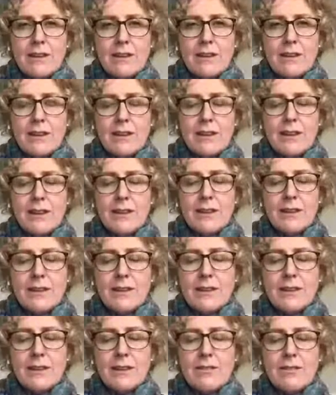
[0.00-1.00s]
And
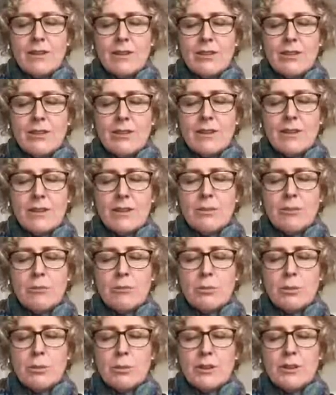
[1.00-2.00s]
again, giving yourself
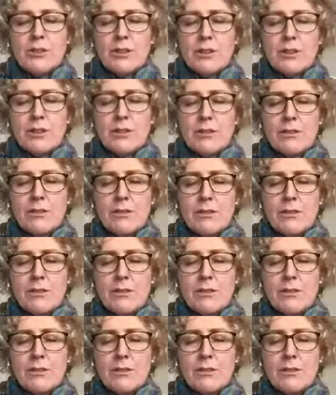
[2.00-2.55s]
permission